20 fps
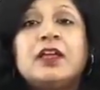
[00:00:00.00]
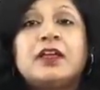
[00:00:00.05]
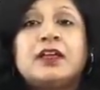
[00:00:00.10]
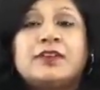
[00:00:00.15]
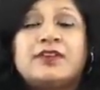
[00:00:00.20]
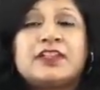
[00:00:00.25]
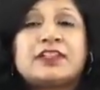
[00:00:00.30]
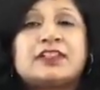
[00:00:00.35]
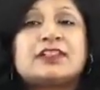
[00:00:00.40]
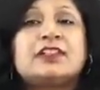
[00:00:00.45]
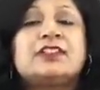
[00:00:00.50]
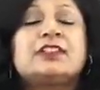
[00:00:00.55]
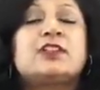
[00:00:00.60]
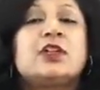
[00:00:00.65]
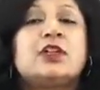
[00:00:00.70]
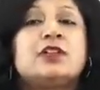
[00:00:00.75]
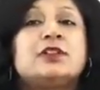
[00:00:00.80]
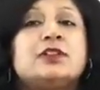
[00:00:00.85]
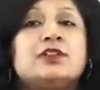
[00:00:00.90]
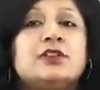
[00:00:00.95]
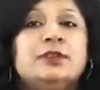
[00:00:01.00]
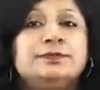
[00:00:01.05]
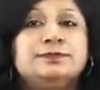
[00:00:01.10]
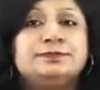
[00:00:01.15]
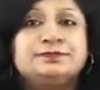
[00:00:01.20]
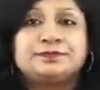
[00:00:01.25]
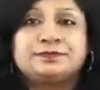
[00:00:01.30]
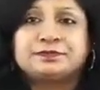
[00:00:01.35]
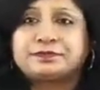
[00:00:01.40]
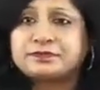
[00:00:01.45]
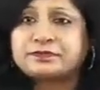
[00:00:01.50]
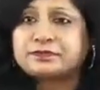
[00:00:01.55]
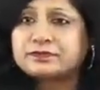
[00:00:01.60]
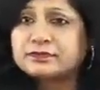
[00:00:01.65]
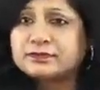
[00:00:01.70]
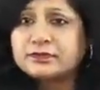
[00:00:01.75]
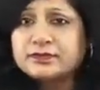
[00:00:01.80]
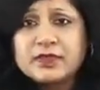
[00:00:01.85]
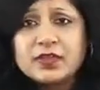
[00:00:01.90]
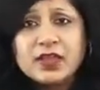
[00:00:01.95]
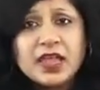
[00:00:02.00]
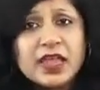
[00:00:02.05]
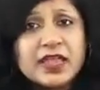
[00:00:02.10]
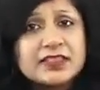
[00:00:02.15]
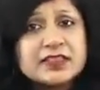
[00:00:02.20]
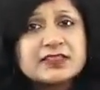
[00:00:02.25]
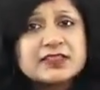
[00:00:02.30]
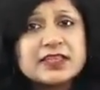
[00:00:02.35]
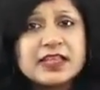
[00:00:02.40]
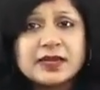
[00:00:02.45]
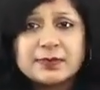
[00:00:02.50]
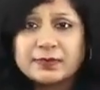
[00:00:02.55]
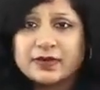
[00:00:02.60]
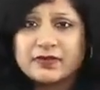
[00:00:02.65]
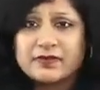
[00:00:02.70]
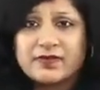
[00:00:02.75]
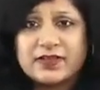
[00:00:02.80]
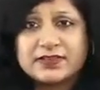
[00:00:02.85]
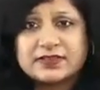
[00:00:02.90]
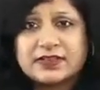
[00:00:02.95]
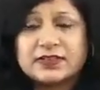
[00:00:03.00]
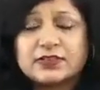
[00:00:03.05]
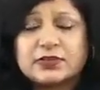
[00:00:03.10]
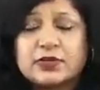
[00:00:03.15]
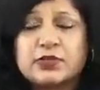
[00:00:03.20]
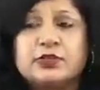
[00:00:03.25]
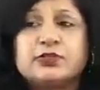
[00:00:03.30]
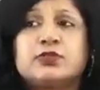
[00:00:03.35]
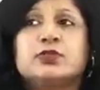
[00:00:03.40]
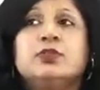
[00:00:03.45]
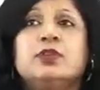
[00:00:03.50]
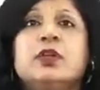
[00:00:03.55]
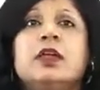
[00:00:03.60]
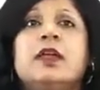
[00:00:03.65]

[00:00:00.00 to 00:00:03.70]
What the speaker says: vessels also and the cerebral vessels also.